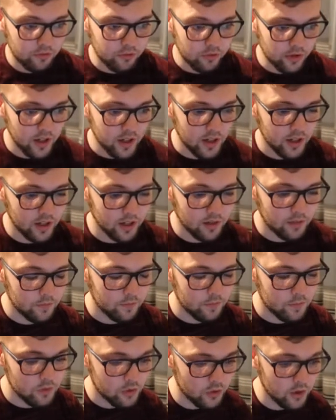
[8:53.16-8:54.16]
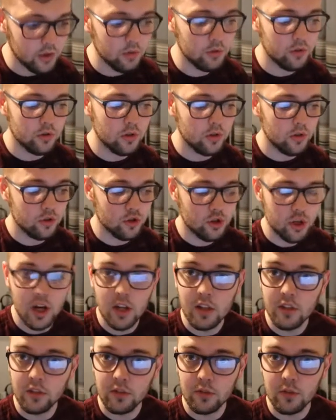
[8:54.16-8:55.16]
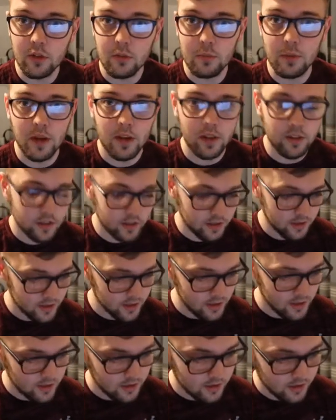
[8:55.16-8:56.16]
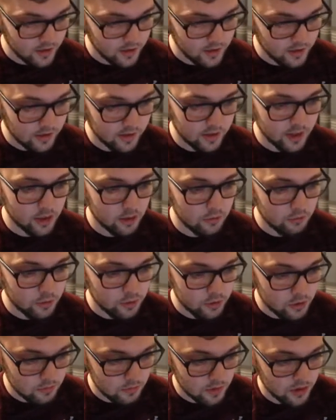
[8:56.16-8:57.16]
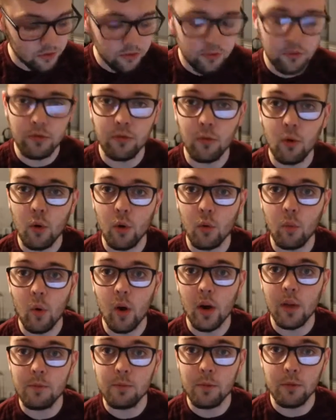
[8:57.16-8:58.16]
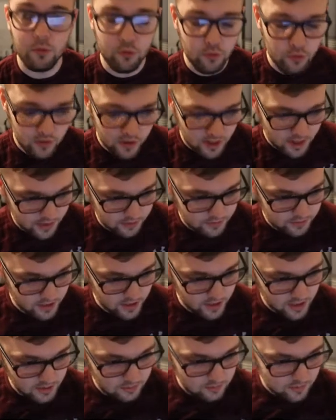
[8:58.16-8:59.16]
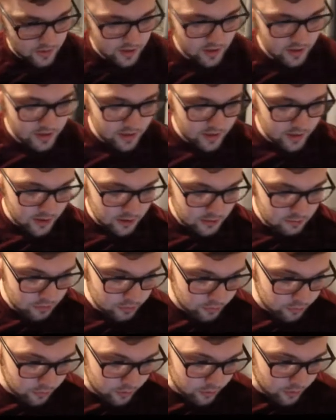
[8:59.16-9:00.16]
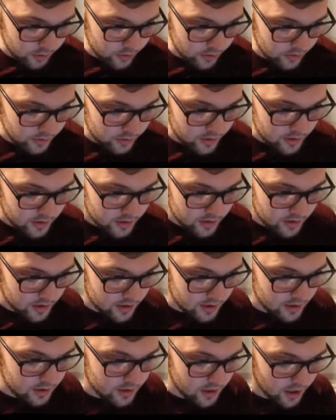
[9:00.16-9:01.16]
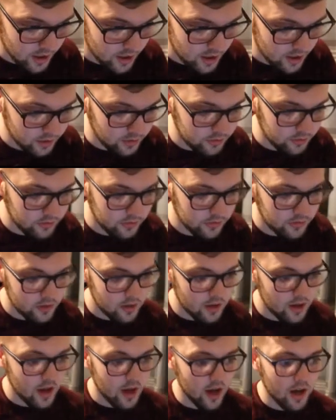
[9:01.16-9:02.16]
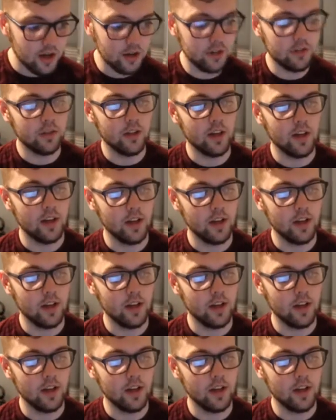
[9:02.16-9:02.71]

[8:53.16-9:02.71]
it was Lon Shanklin scored a penalty, and then Callum Butcher made it 4-1 before half time, before Ian Harkes and